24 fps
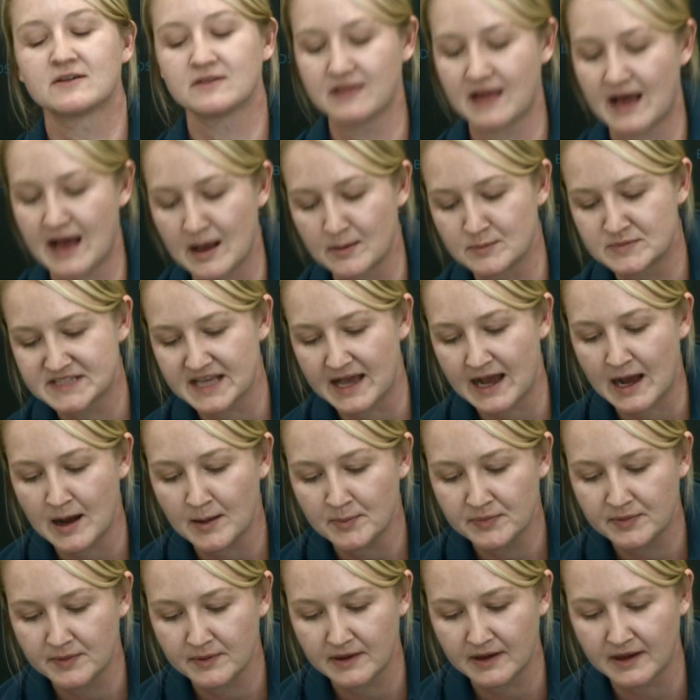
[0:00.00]
Labs
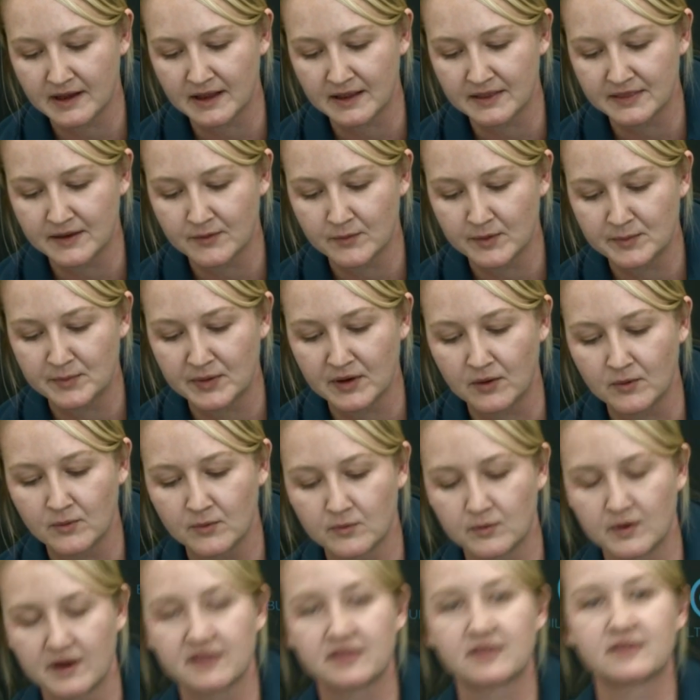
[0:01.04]
app that we built
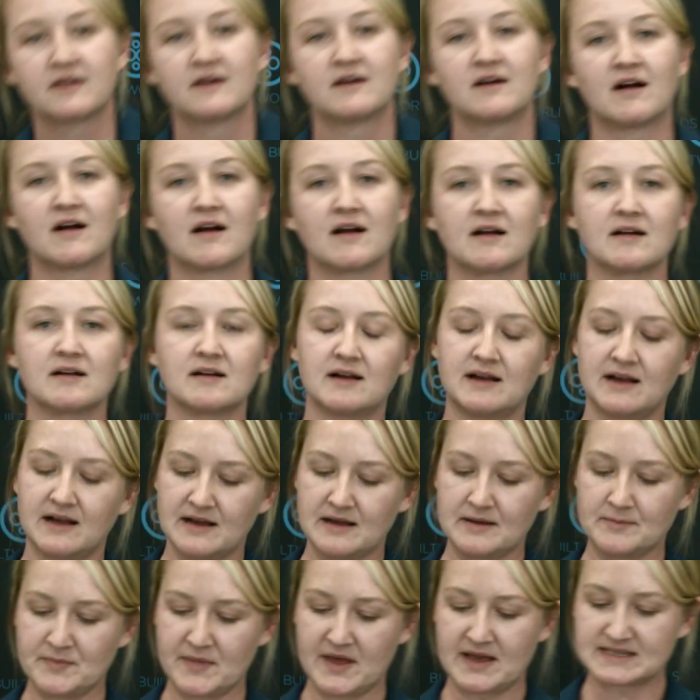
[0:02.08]
with our
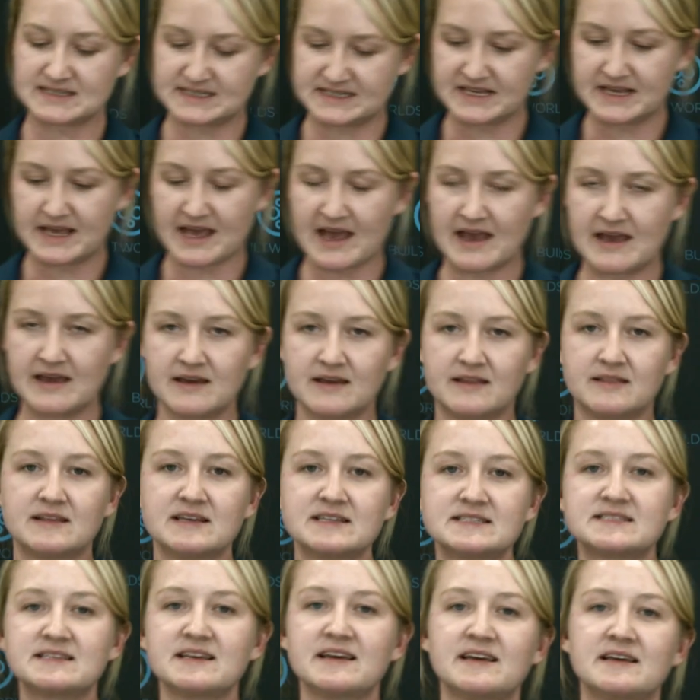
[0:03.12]
SDK, and
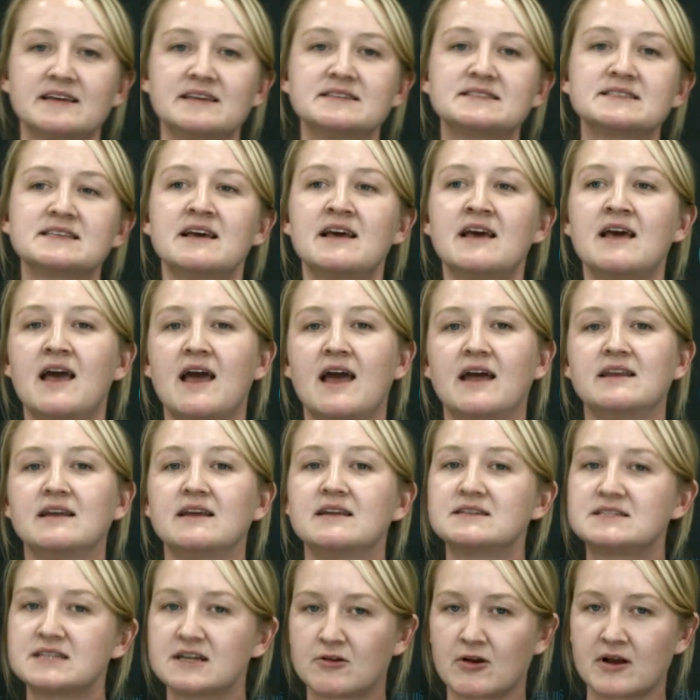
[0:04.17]
this is an
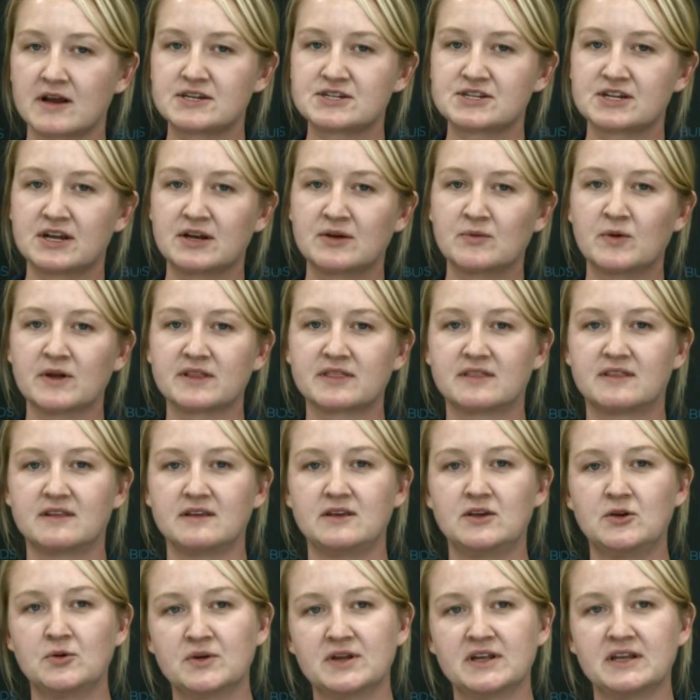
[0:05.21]
integration with the
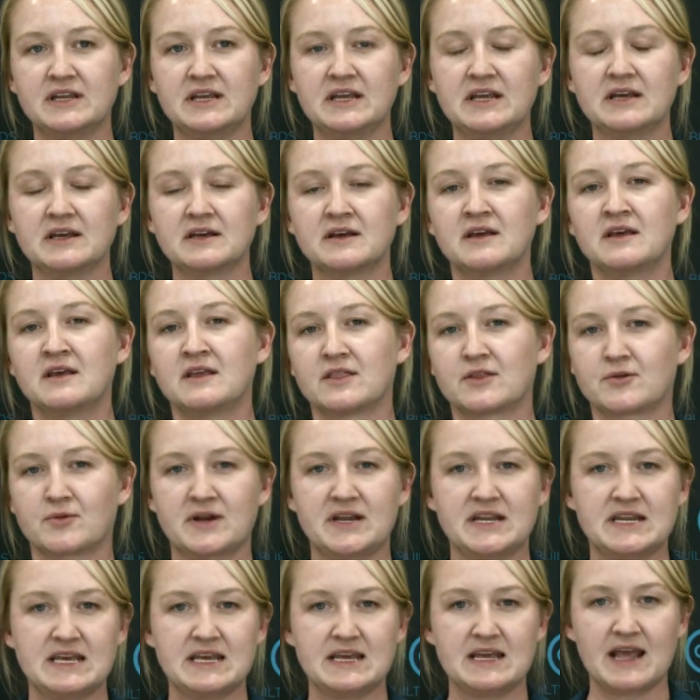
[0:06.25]
Unity
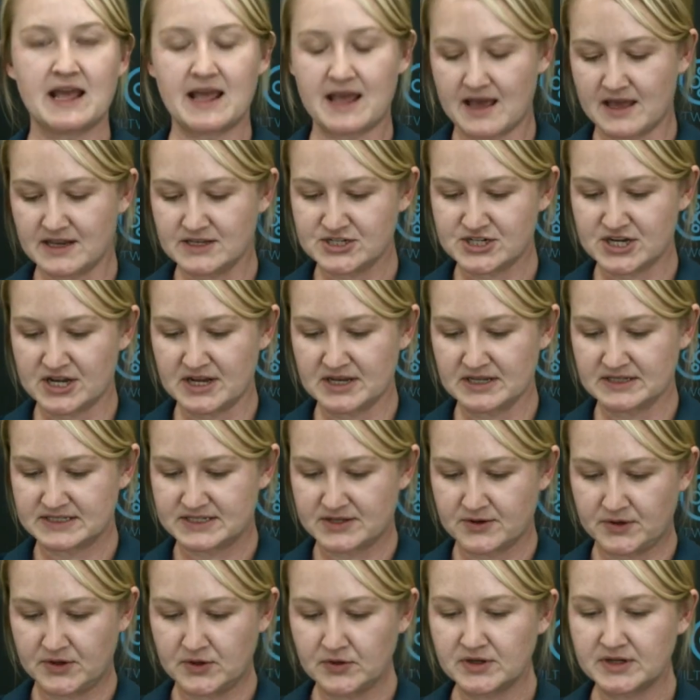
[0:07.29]
3D engine.
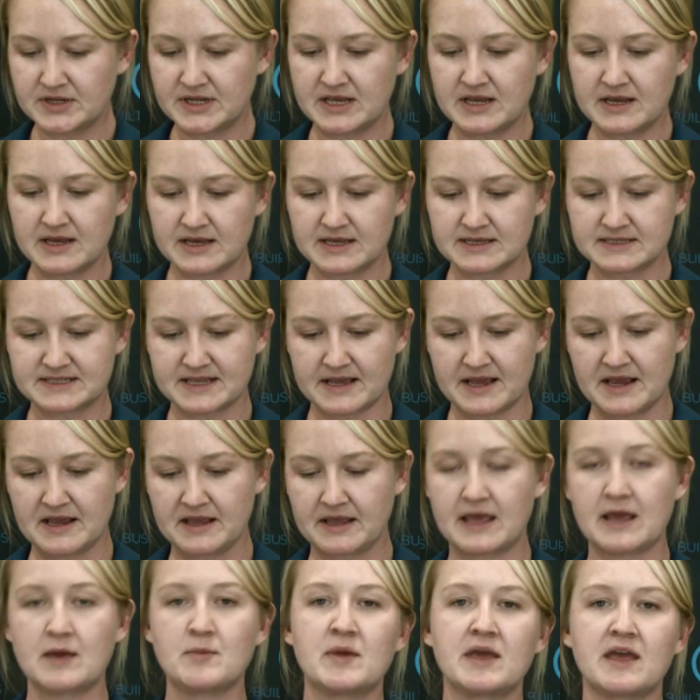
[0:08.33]
So Unity is a
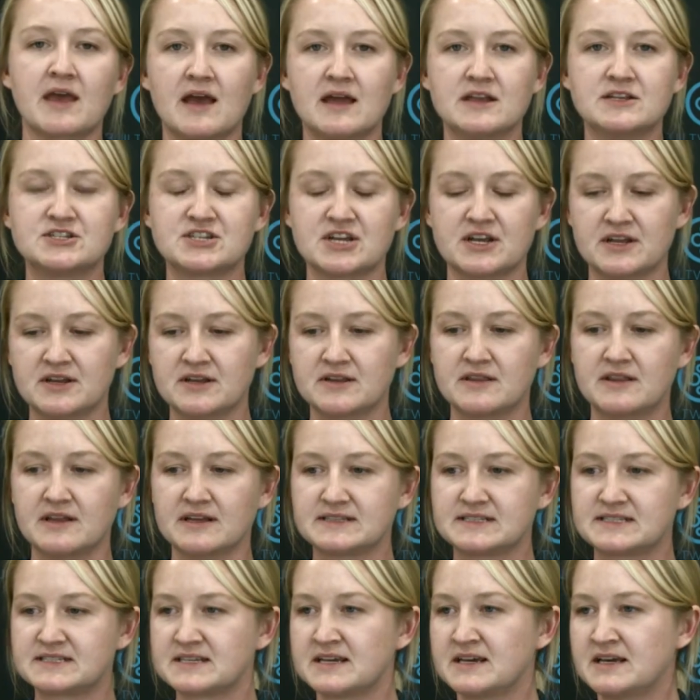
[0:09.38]
gaming engine
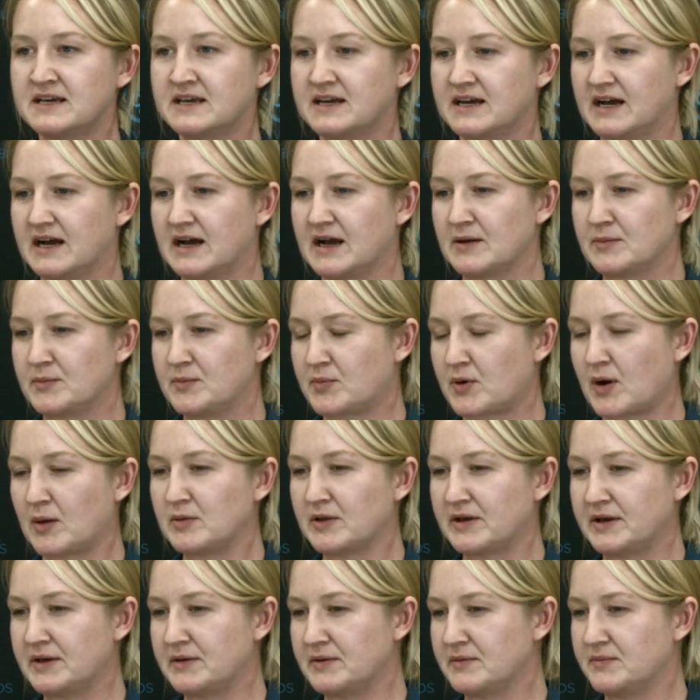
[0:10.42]
that's
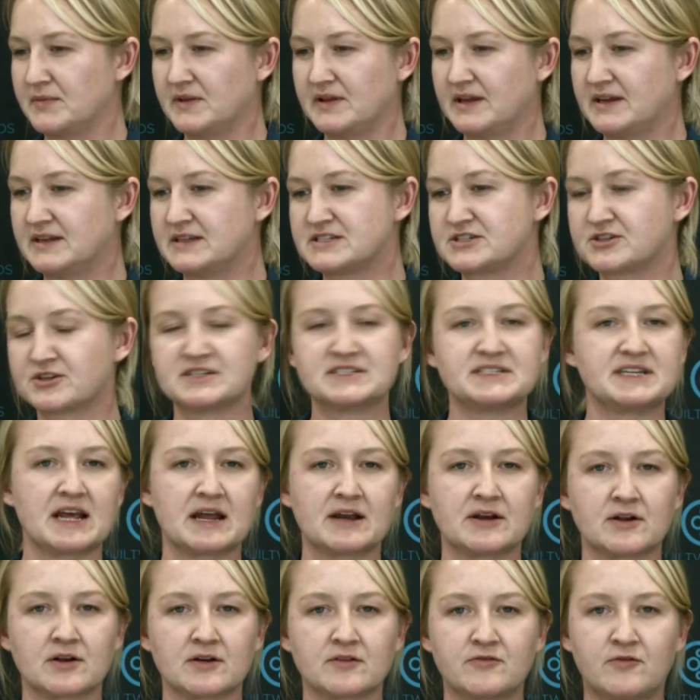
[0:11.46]
probably industry
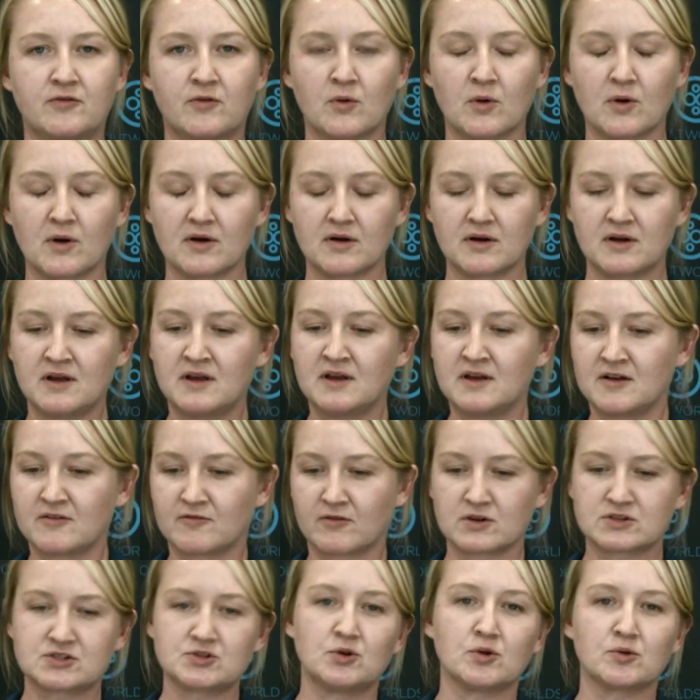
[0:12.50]
standard for
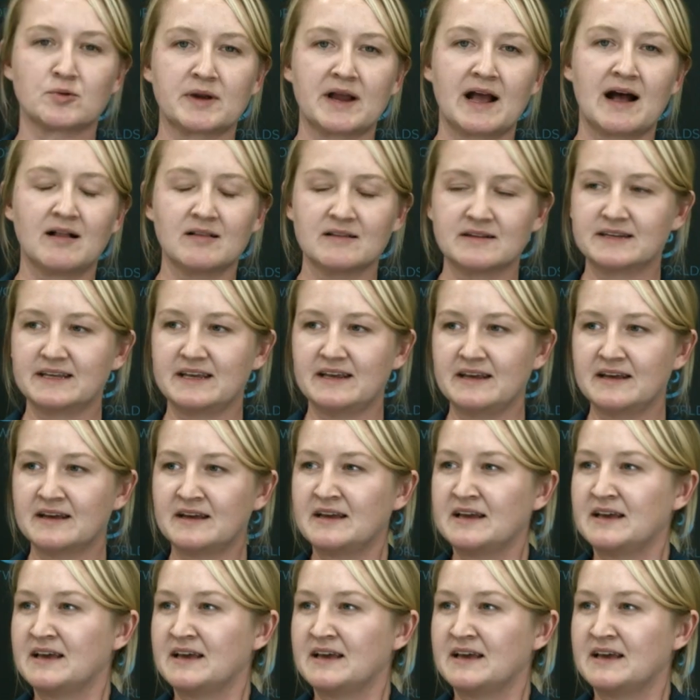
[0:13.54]
virtual reality.